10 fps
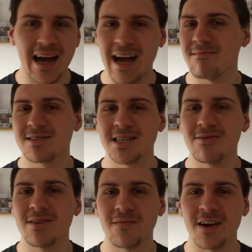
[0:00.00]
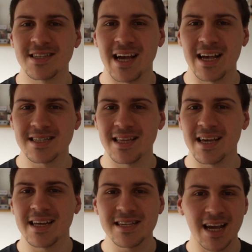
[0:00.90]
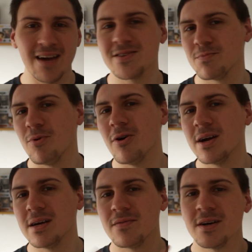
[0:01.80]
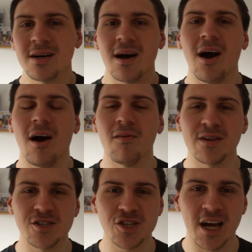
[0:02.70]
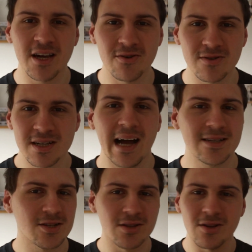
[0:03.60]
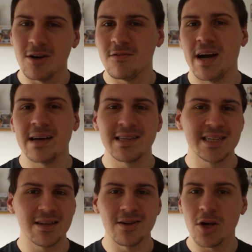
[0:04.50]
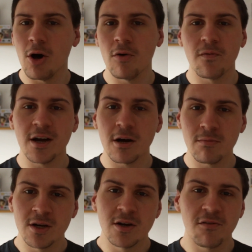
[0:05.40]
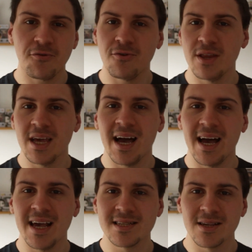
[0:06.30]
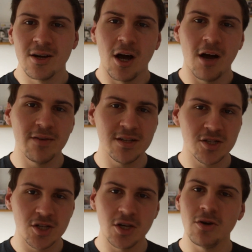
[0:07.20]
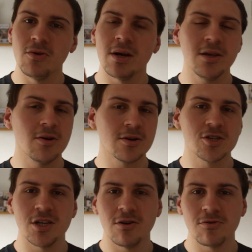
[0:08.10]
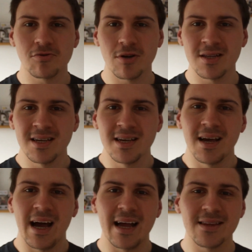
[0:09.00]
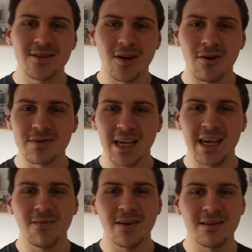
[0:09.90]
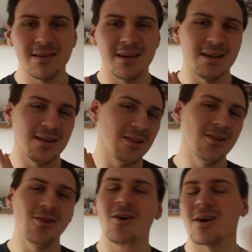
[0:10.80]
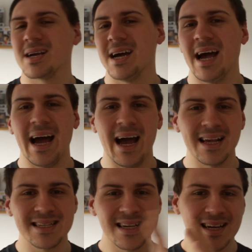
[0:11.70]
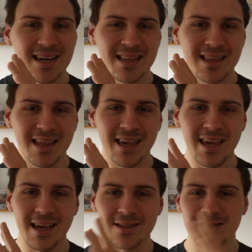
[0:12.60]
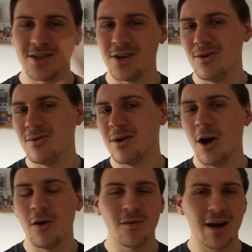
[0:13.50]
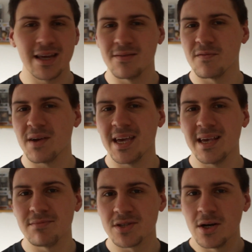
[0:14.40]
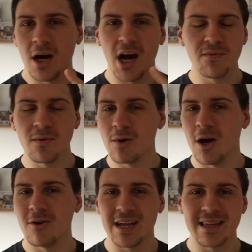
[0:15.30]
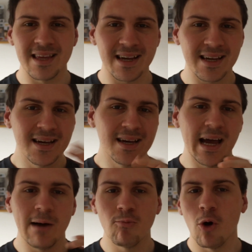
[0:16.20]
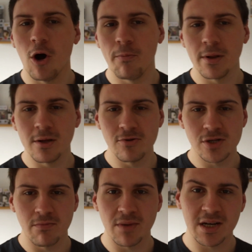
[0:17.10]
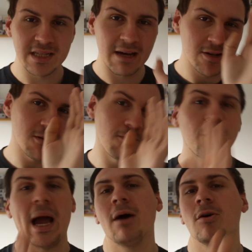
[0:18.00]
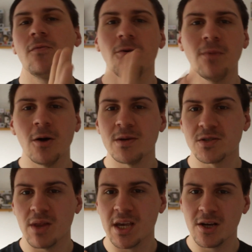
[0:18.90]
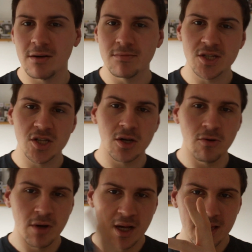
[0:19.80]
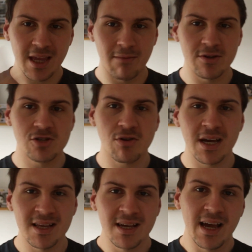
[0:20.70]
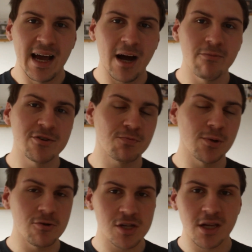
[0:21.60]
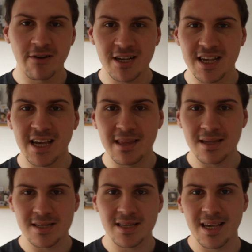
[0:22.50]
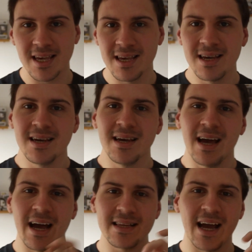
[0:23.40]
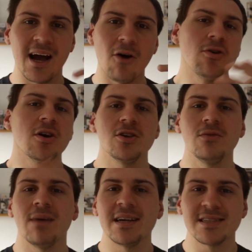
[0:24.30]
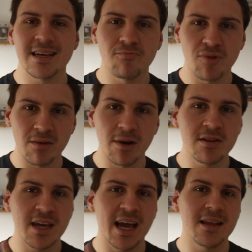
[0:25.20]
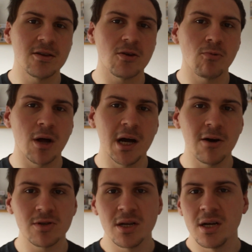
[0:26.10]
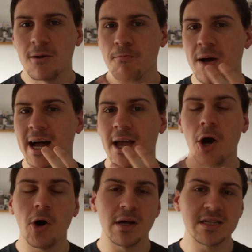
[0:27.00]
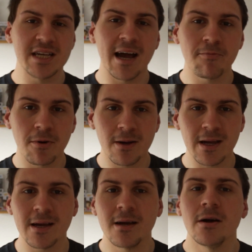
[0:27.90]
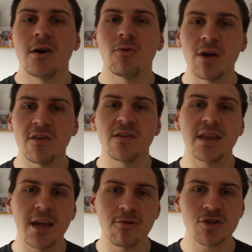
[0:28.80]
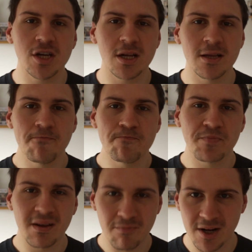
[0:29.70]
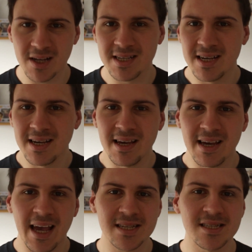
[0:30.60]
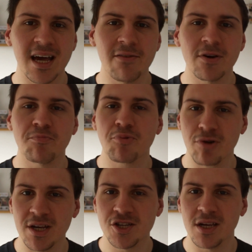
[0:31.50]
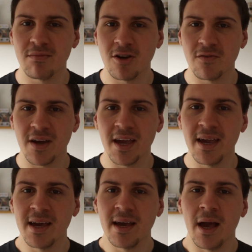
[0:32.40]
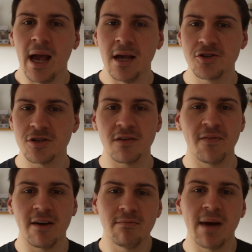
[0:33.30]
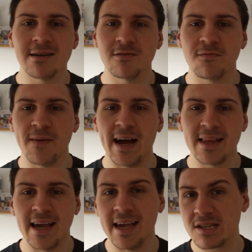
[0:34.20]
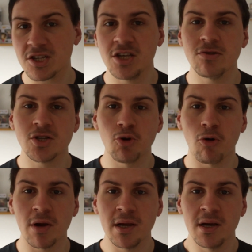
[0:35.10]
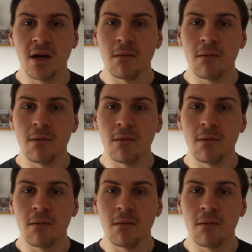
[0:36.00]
absolutely fantastic and is ever supportive of her child. I just love how they tell this whole film through the eyes of these two young children and don't even look at the two overriding themes of the world ending and water pollution, because there are some powerful moments when it comes to demonstrating how much pollution there is in the sea and how humanity can bring about the end of the world by all their tampering with the ocean. But it's never a preachy movie. It's just a very matter of fact. Like, here's a cute story,